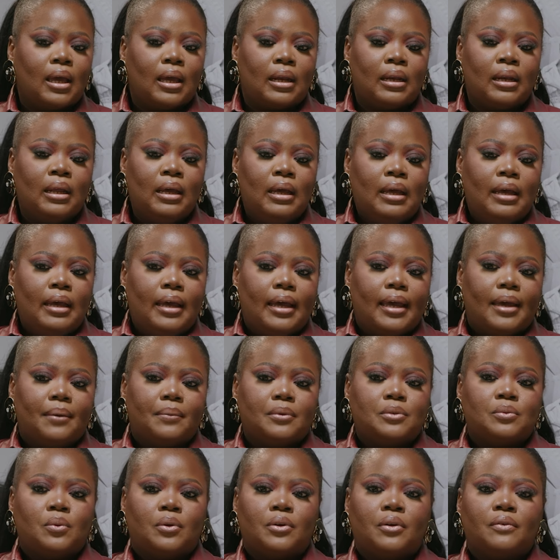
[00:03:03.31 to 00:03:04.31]
And it
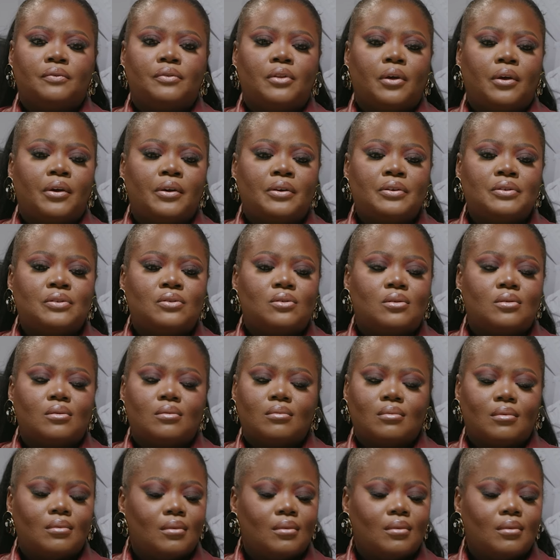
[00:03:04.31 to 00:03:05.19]
was one of those